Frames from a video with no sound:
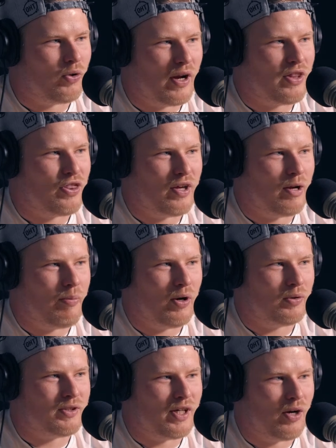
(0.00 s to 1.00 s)
great thing
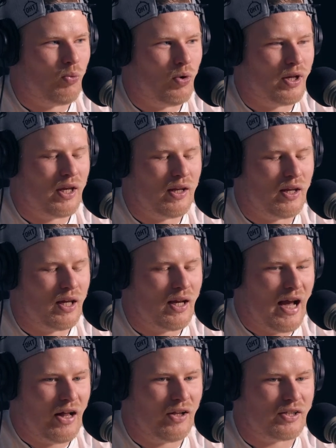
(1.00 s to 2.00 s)
about Woody and
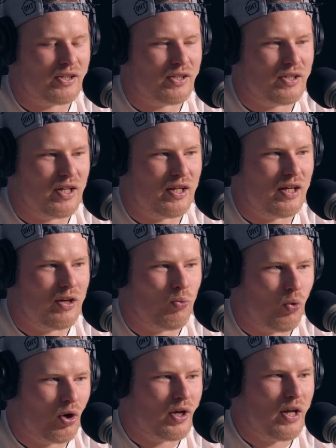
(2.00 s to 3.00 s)
Alex is that in
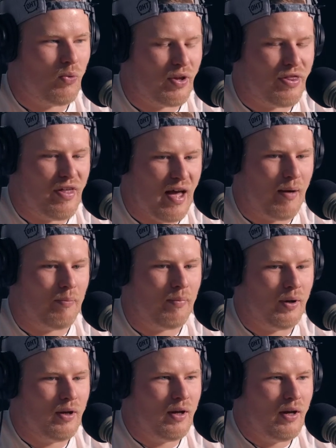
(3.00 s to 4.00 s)
working with them,
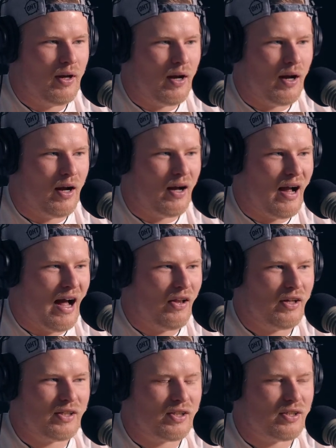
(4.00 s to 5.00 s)

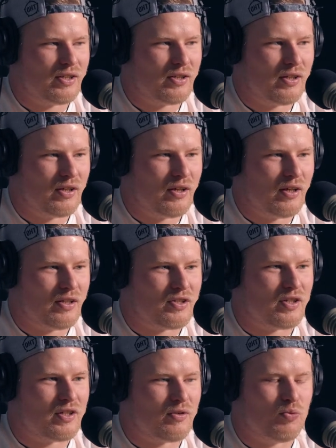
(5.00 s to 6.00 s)
Alex
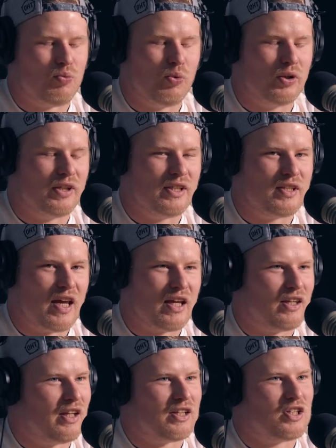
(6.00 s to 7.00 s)
has really
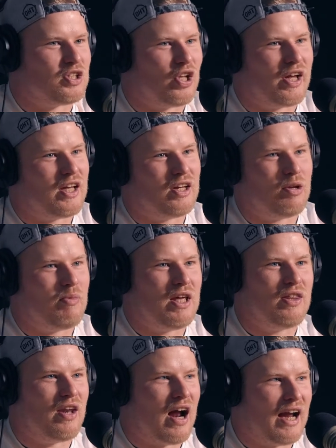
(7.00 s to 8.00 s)
taken like this liking to
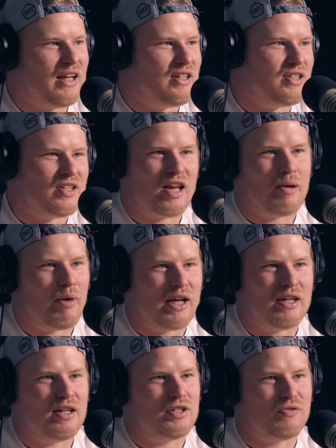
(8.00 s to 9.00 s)
me that I can send him
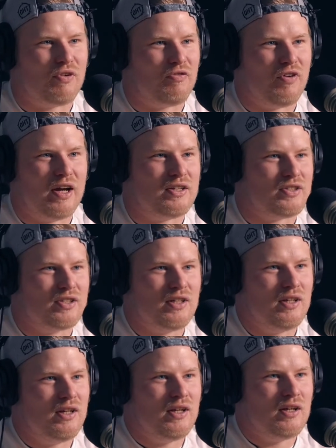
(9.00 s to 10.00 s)
ideas for fights.
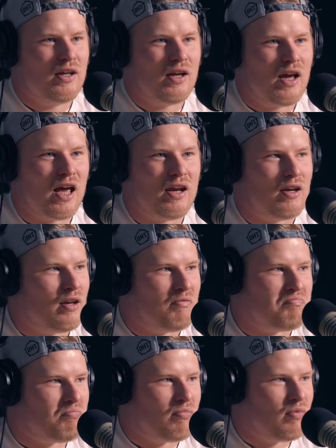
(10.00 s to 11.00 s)
Mm-hmm. And
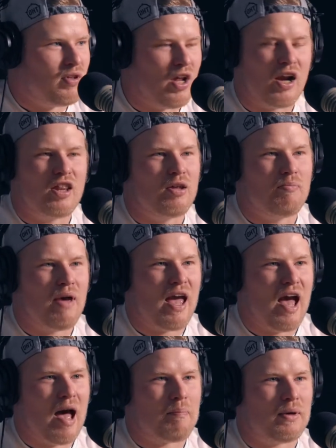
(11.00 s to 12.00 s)
none of them may
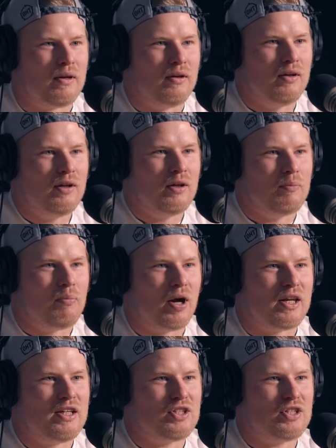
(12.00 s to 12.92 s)
happen, but